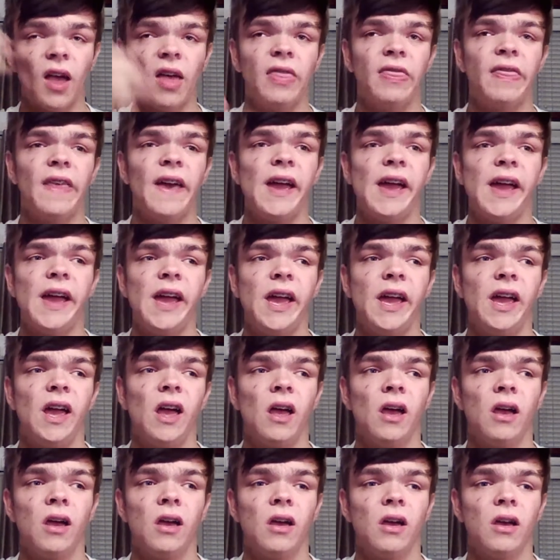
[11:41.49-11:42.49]

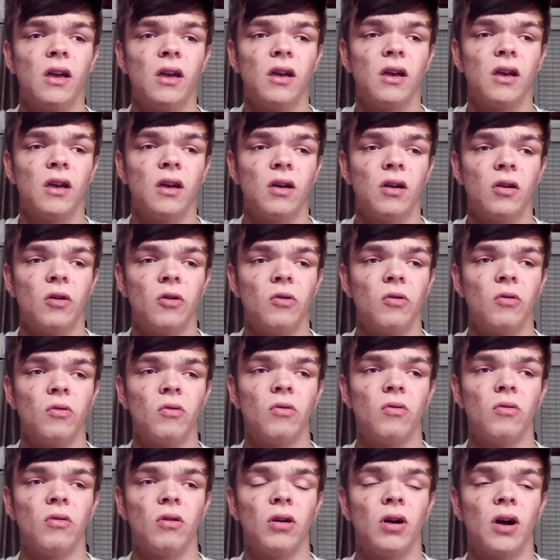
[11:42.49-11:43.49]
They,
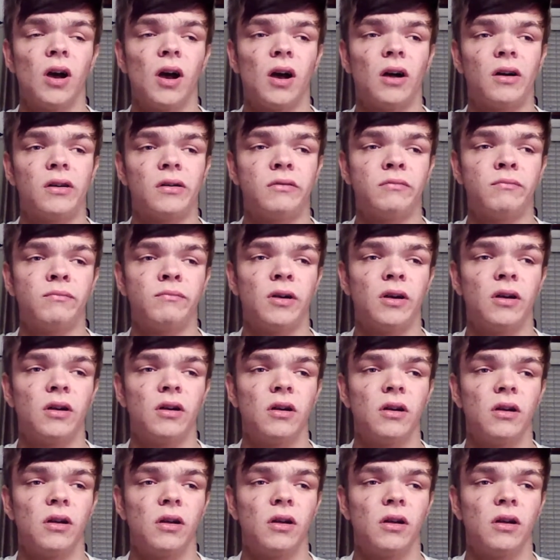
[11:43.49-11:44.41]
um,